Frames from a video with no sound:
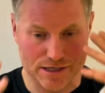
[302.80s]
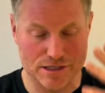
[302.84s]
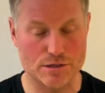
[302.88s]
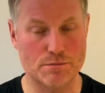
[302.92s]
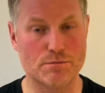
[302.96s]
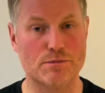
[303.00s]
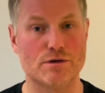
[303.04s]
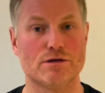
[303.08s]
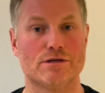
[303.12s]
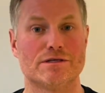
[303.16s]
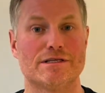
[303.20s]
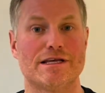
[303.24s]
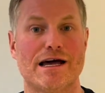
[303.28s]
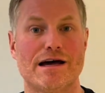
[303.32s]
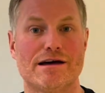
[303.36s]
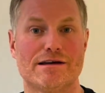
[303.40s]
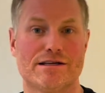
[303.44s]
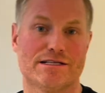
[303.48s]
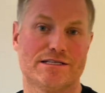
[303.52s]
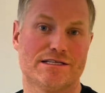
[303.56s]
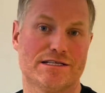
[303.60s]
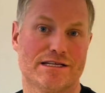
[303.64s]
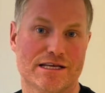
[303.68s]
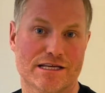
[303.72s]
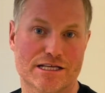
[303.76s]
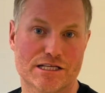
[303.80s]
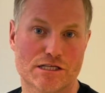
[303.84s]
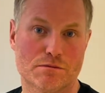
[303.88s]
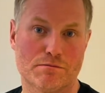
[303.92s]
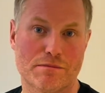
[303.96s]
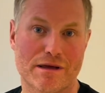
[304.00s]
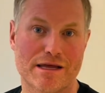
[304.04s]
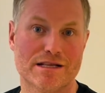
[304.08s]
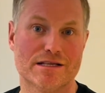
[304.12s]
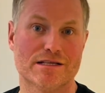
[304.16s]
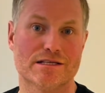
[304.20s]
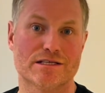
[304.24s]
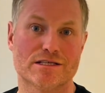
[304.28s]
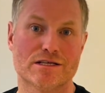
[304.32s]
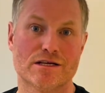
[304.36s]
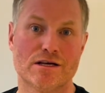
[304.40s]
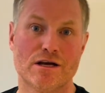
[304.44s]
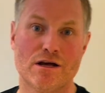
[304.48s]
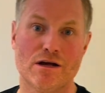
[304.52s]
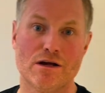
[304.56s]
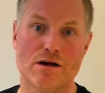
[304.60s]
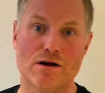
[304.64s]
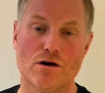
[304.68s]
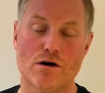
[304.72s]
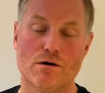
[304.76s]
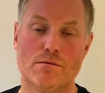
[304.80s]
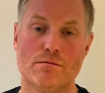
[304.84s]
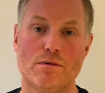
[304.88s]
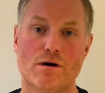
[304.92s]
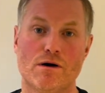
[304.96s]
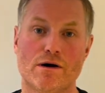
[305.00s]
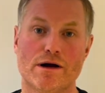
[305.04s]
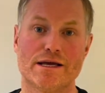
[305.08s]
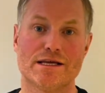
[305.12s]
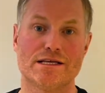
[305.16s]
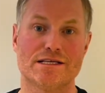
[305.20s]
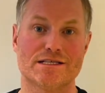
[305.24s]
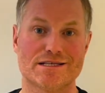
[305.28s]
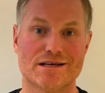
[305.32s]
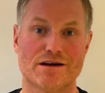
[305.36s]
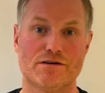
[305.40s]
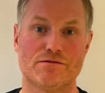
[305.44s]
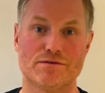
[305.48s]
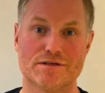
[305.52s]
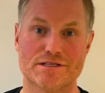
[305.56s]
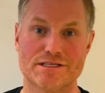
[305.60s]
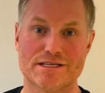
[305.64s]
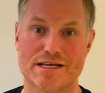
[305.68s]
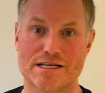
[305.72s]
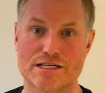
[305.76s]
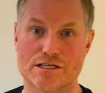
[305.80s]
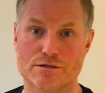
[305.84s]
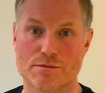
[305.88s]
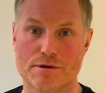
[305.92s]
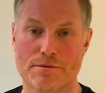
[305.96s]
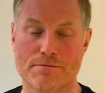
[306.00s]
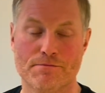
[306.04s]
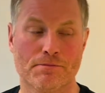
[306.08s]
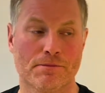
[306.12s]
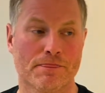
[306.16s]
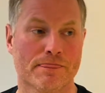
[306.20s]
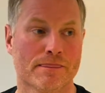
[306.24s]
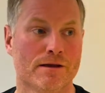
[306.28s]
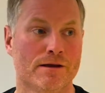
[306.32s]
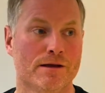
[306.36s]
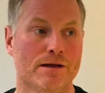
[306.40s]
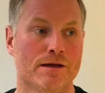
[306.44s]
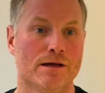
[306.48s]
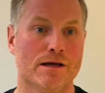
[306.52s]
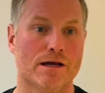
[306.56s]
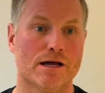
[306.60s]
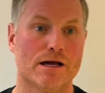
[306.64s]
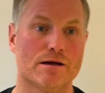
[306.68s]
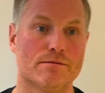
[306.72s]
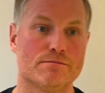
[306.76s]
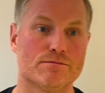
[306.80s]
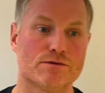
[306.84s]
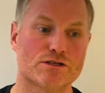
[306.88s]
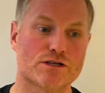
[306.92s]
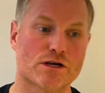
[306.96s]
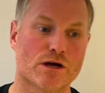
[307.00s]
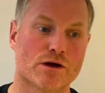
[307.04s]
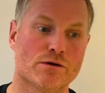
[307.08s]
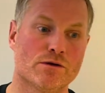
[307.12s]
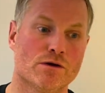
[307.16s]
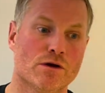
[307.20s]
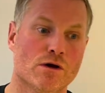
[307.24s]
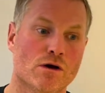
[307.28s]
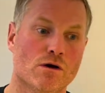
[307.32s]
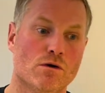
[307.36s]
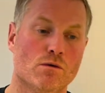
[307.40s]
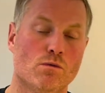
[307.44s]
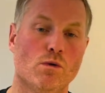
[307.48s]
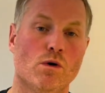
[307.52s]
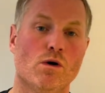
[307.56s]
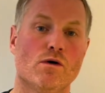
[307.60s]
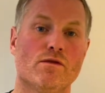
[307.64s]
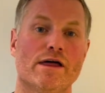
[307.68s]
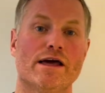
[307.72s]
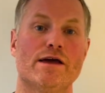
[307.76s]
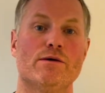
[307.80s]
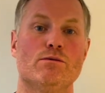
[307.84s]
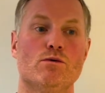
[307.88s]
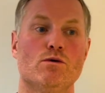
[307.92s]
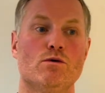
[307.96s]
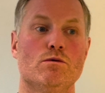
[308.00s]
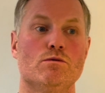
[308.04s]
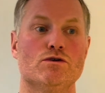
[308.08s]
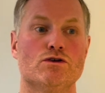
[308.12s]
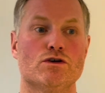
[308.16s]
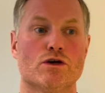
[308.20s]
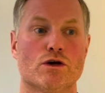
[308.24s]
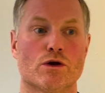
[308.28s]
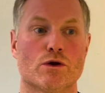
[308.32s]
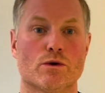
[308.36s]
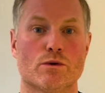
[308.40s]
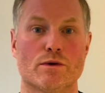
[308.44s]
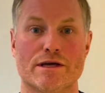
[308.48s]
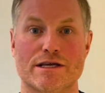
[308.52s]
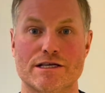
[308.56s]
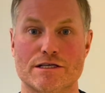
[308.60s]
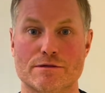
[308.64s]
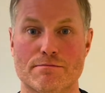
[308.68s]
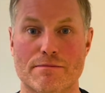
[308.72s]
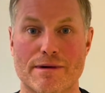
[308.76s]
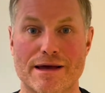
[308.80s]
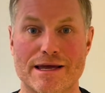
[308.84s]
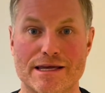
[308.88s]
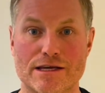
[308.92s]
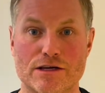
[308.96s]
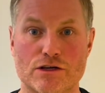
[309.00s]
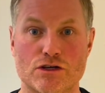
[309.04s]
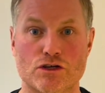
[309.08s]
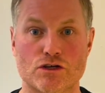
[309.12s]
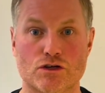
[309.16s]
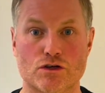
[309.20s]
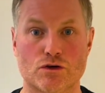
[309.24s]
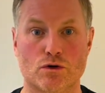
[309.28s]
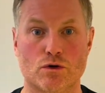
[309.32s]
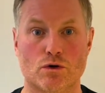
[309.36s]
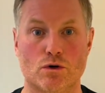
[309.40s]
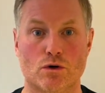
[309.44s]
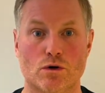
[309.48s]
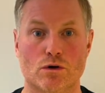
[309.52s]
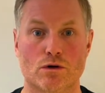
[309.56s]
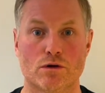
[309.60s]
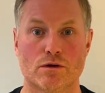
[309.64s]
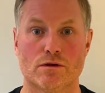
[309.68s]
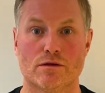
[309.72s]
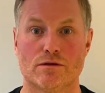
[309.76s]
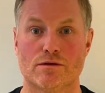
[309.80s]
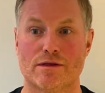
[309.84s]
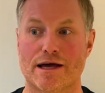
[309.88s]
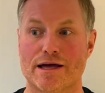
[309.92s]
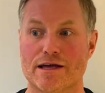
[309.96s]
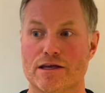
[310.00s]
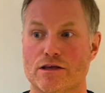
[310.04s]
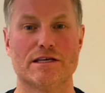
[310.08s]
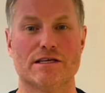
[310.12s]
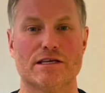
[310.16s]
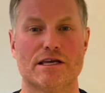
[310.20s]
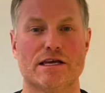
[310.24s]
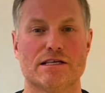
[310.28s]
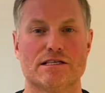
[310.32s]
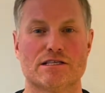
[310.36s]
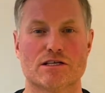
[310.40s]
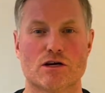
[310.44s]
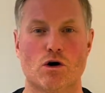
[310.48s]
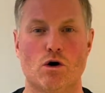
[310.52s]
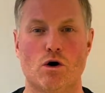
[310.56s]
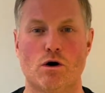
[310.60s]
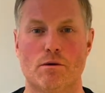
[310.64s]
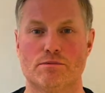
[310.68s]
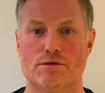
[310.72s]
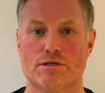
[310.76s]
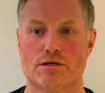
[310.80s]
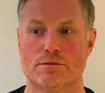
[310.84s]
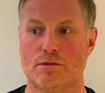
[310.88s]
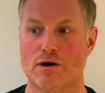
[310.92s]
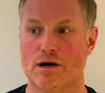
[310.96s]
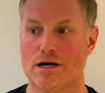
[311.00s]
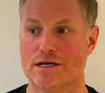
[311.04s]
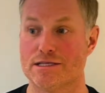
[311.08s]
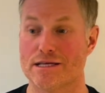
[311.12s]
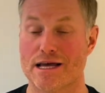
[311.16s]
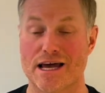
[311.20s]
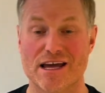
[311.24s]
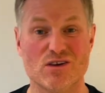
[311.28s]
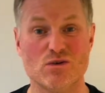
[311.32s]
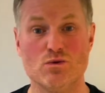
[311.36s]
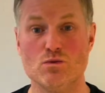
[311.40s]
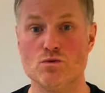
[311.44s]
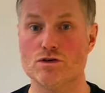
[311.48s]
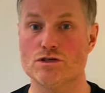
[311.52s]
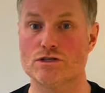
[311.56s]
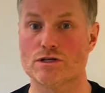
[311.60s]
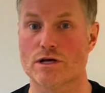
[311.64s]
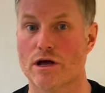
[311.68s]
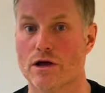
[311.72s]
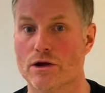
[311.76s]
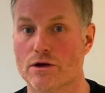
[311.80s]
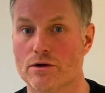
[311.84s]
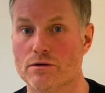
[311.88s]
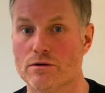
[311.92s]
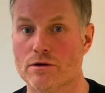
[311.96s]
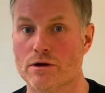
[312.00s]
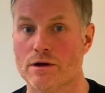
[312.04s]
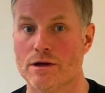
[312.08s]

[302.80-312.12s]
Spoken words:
to put down as an expense on my self-assessment. So what they will do is make sure that it's optimized, and also,